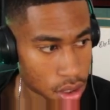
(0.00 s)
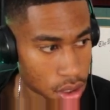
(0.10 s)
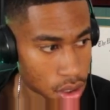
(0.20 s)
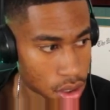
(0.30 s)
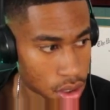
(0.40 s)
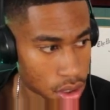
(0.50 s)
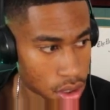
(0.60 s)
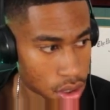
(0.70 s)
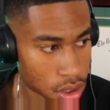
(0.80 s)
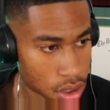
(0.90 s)

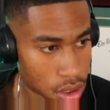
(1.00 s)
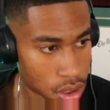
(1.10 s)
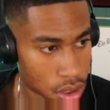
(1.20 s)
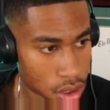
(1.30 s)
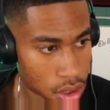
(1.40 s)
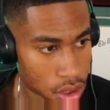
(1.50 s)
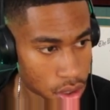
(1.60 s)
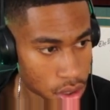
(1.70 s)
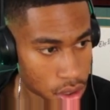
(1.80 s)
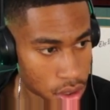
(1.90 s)

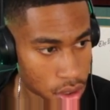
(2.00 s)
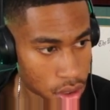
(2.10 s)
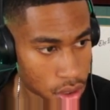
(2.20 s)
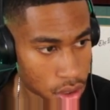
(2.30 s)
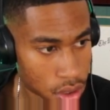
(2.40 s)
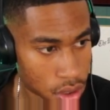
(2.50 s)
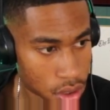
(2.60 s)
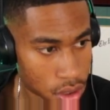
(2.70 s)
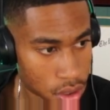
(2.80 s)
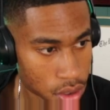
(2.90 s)

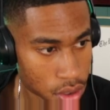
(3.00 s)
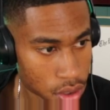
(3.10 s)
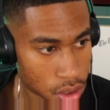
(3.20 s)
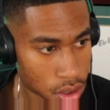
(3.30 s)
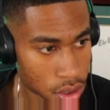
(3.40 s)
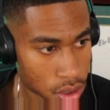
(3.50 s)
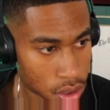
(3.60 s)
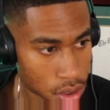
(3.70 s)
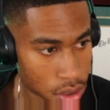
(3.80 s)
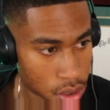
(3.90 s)
(no one is talking)